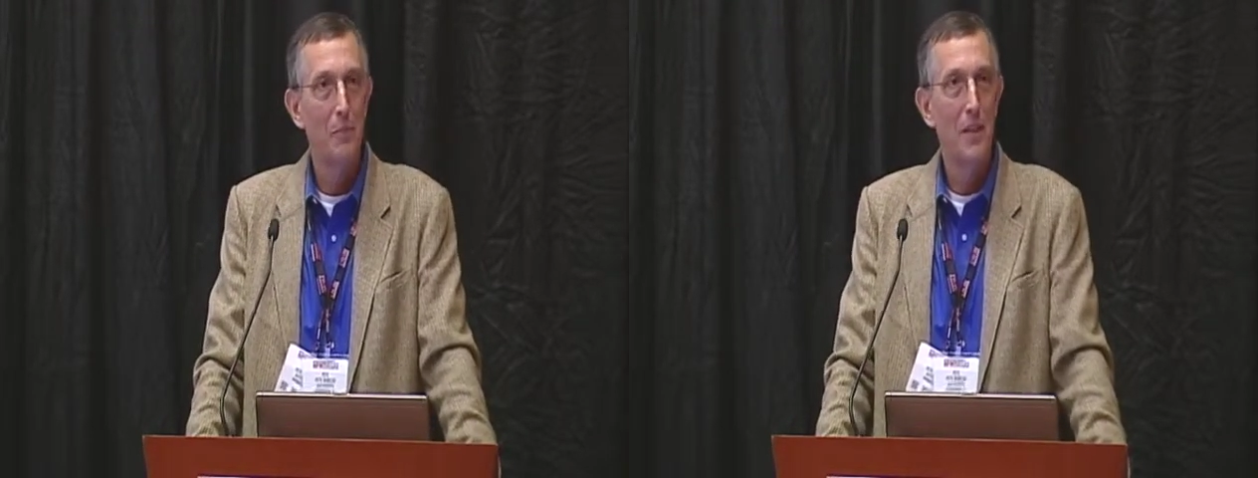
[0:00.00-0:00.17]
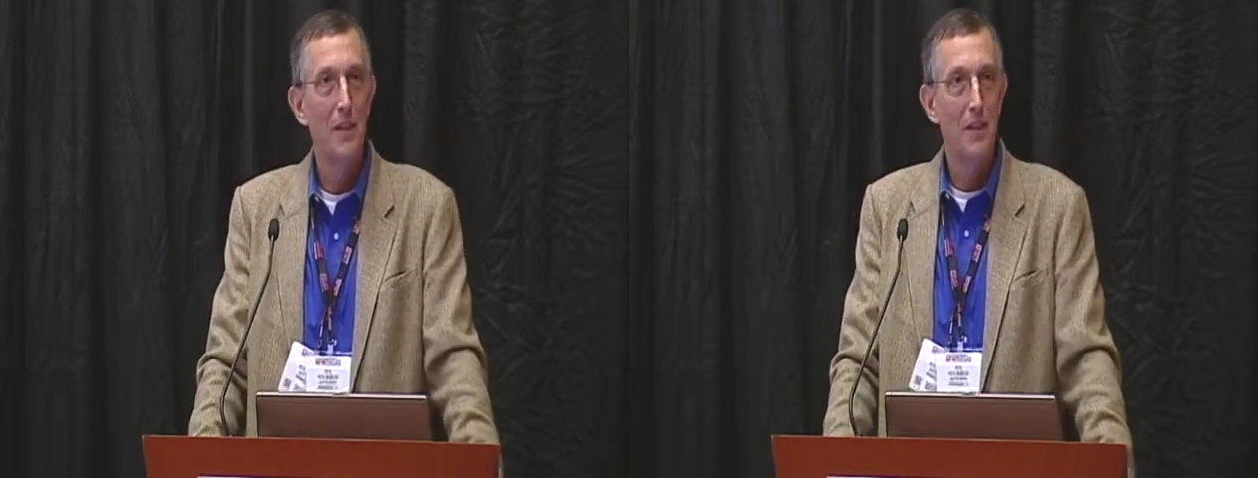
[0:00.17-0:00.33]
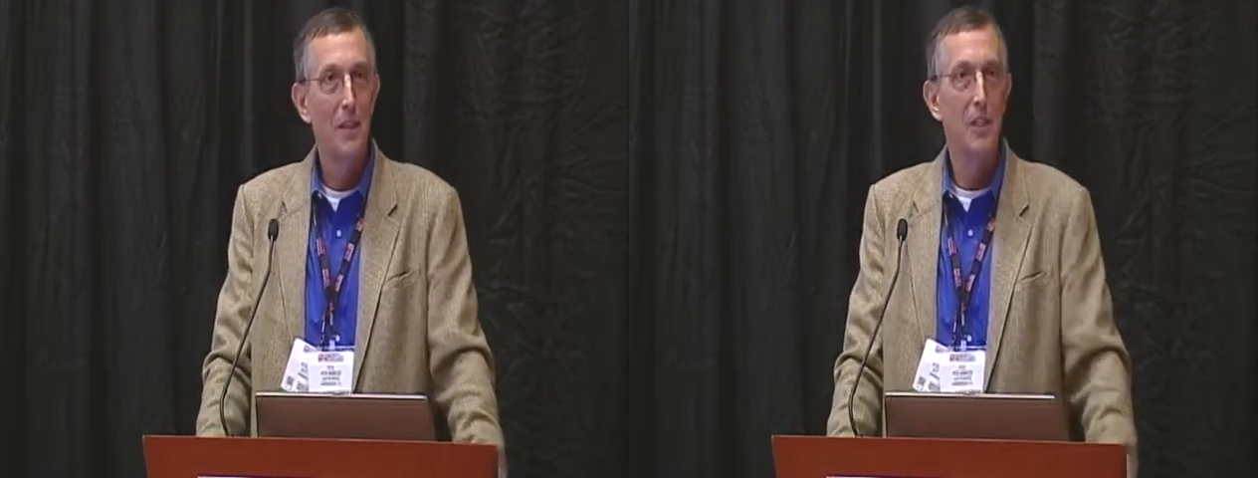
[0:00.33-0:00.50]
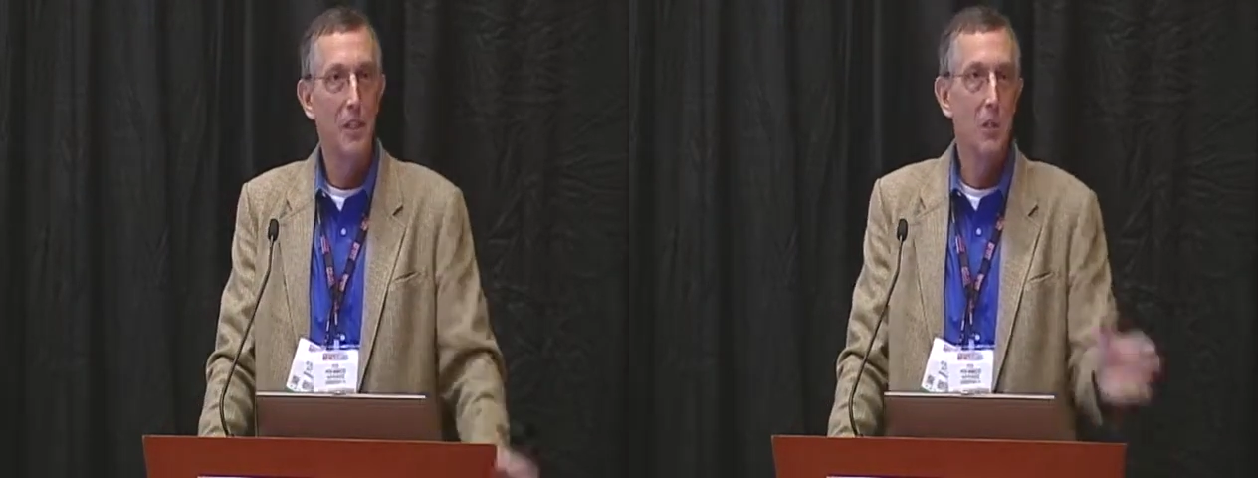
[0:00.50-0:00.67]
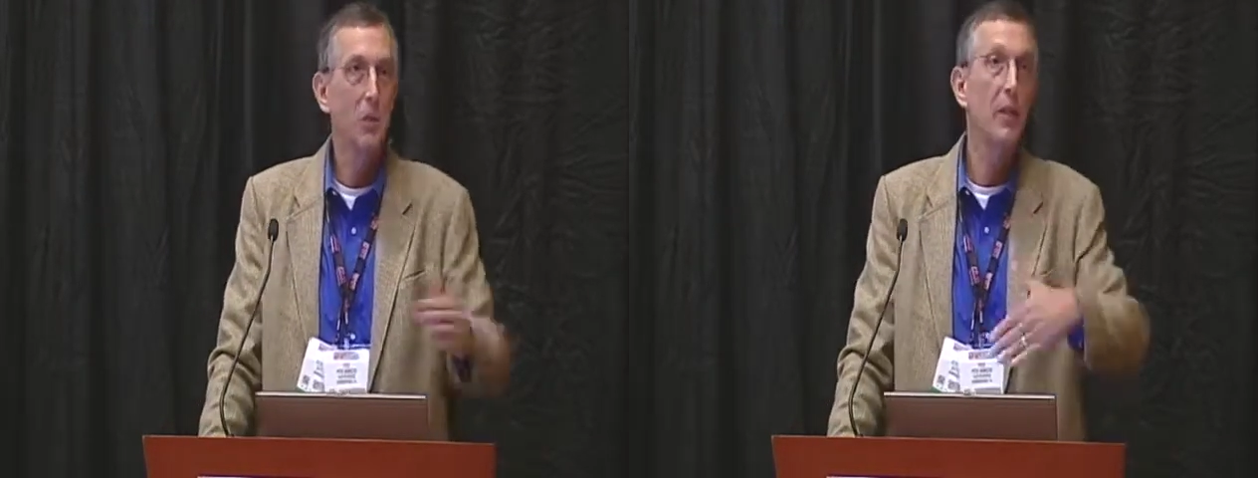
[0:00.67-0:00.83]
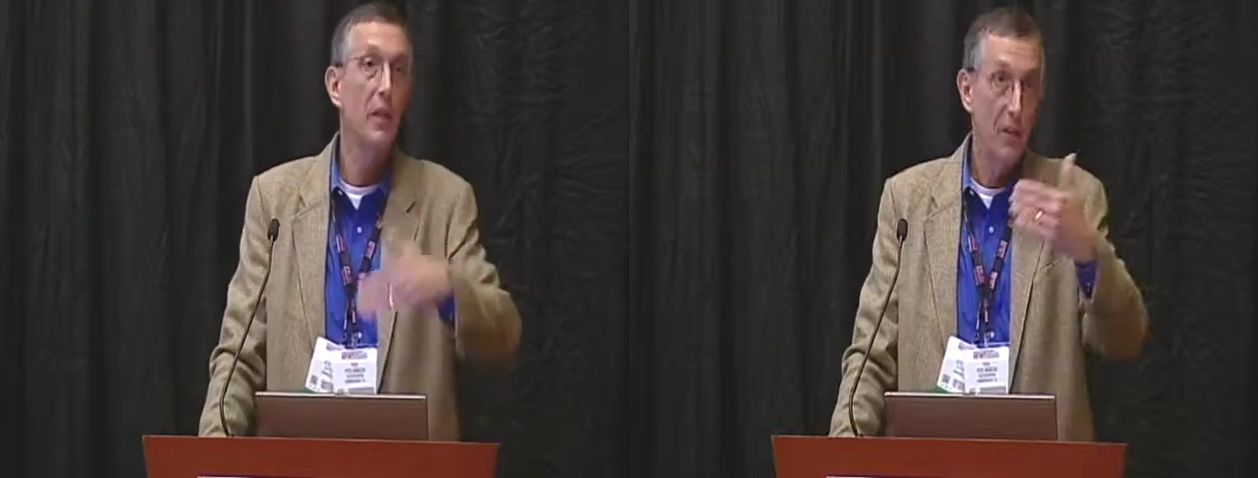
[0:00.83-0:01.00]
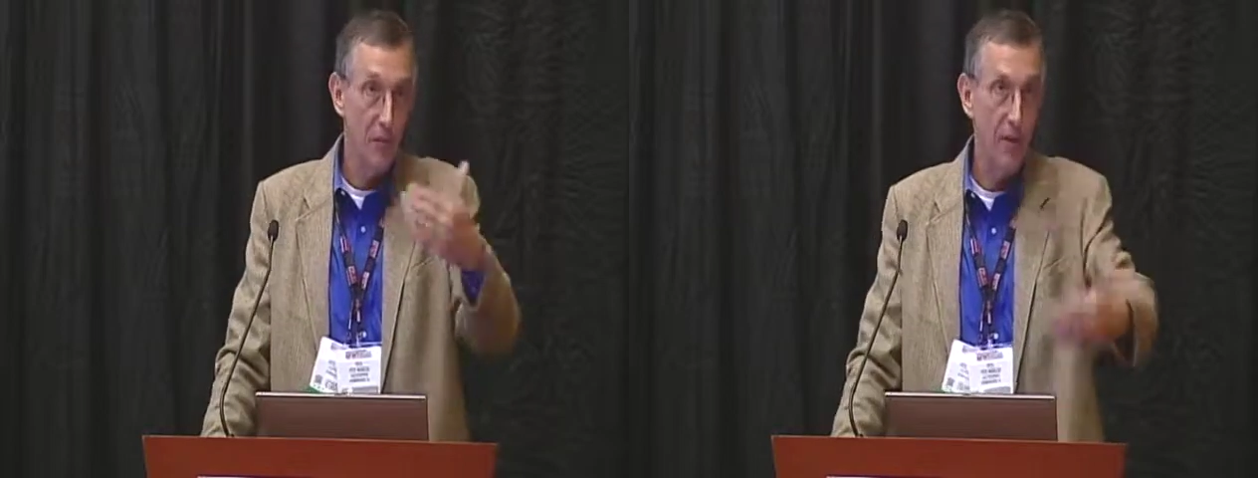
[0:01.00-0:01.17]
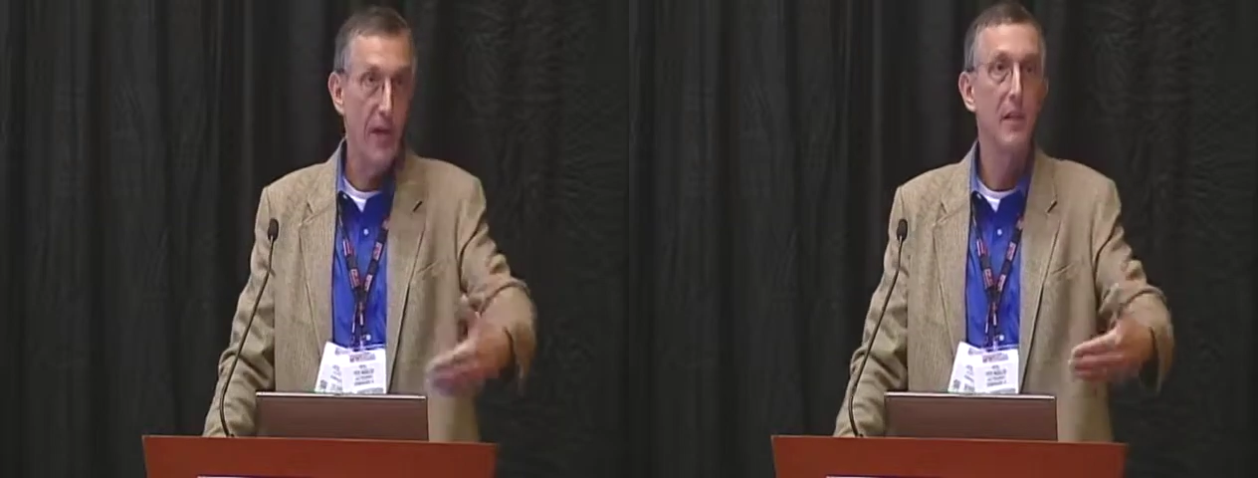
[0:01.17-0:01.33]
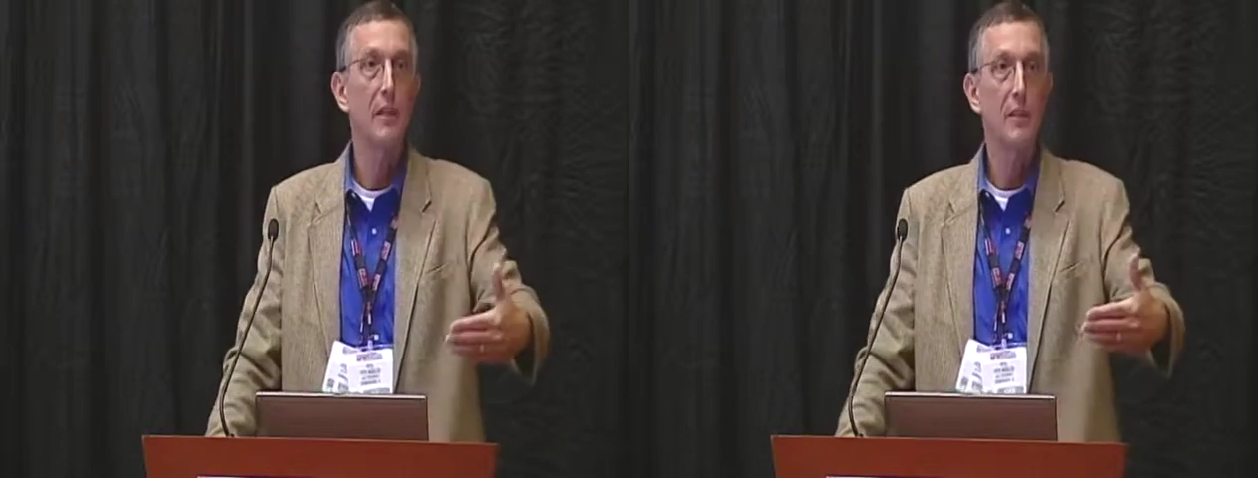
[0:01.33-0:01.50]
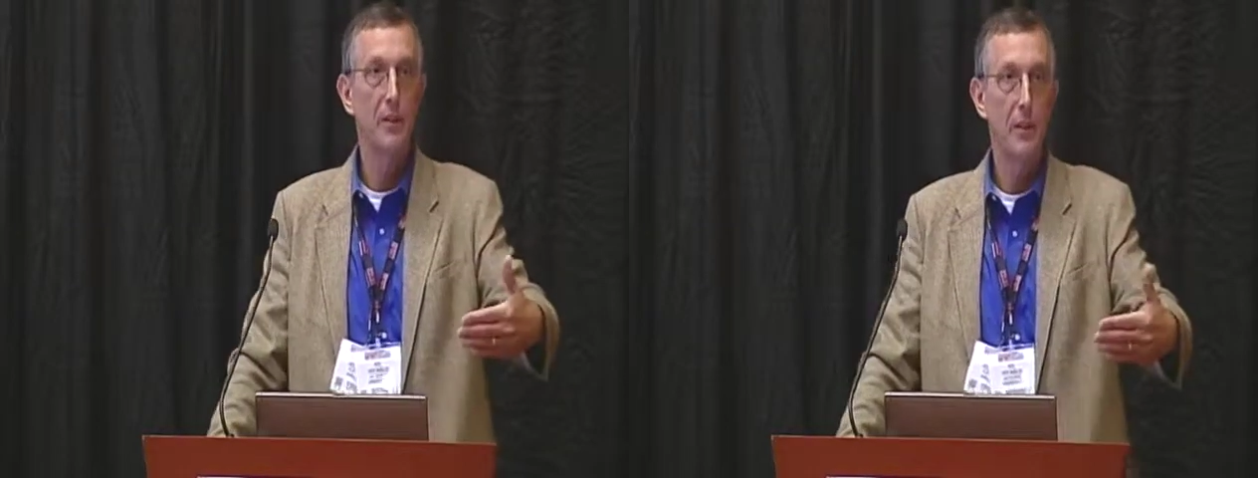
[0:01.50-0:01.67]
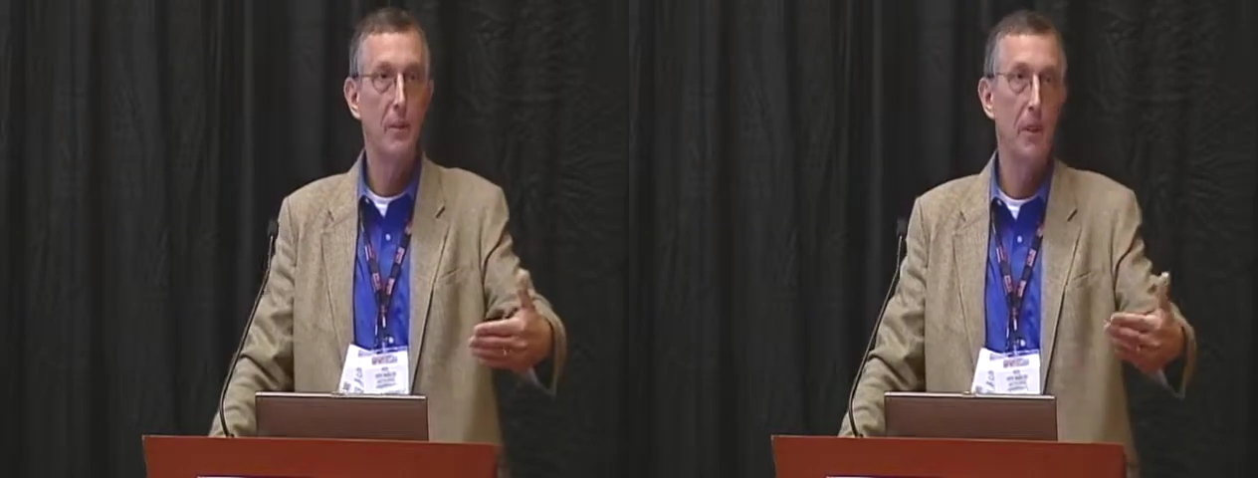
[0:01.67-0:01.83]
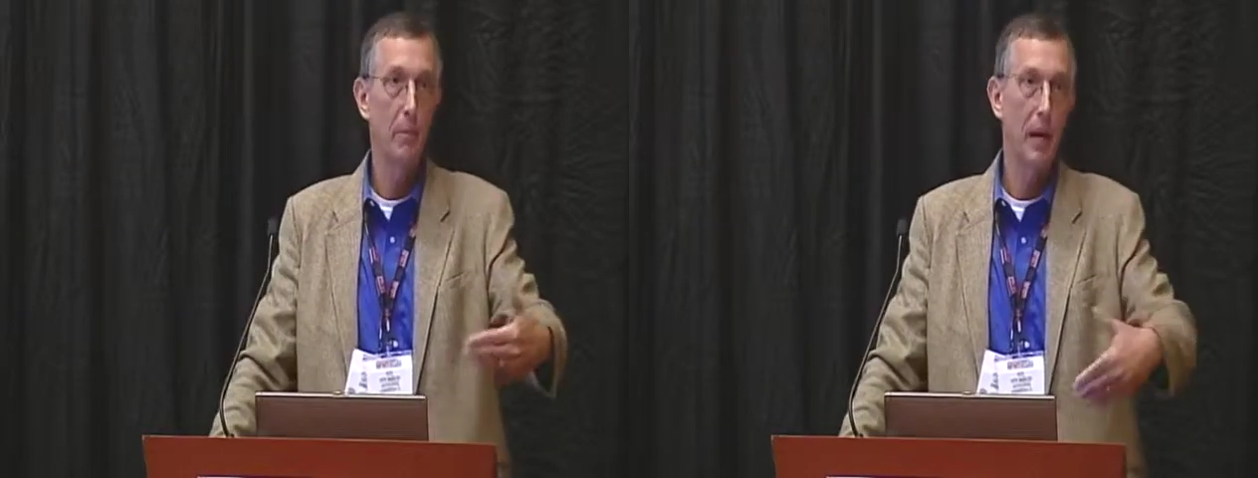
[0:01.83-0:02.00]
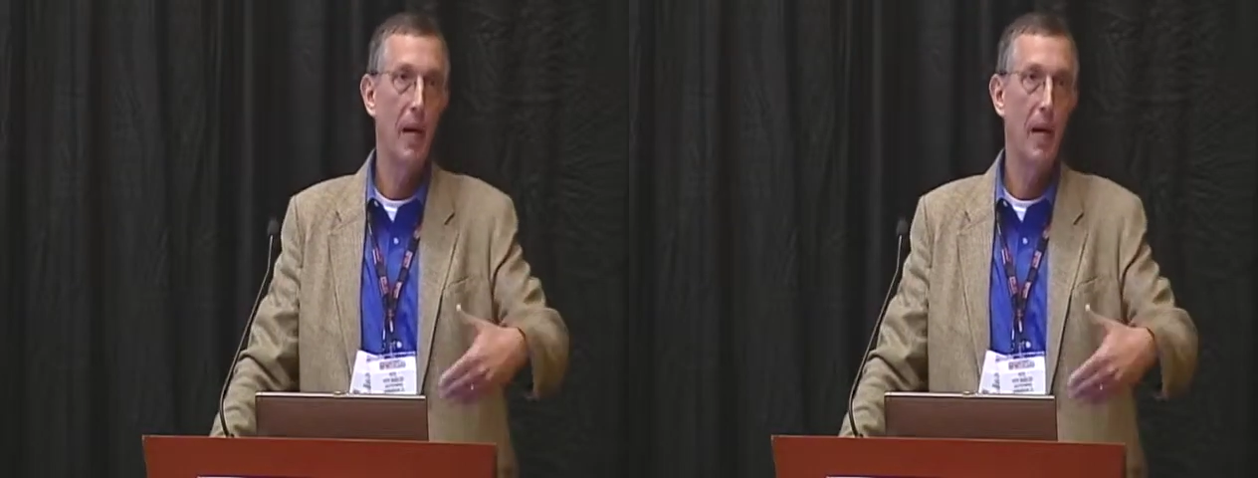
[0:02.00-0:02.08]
it's really the fact that the dimming